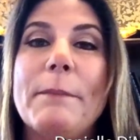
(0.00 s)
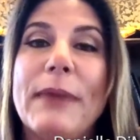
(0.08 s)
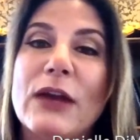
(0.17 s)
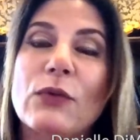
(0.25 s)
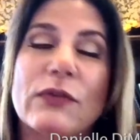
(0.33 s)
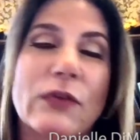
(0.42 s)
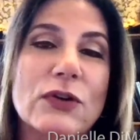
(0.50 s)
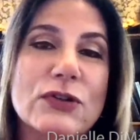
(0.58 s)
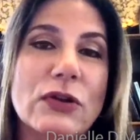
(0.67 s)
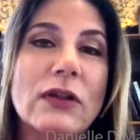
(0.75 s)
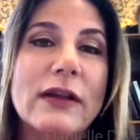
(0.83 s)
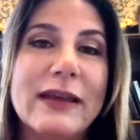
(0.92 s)
big
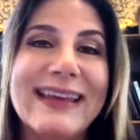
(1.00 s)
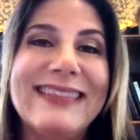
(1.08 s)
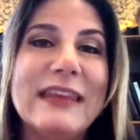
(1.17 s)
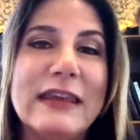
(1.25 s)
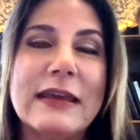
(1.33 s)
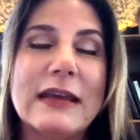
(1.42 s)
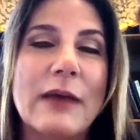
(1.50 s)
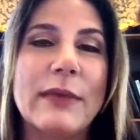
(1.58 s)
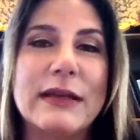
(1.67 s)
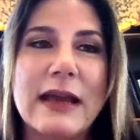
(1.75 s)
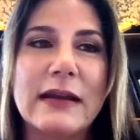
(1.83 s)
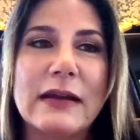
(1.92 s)
reversal in the
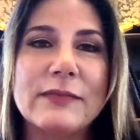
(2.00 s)
economic data.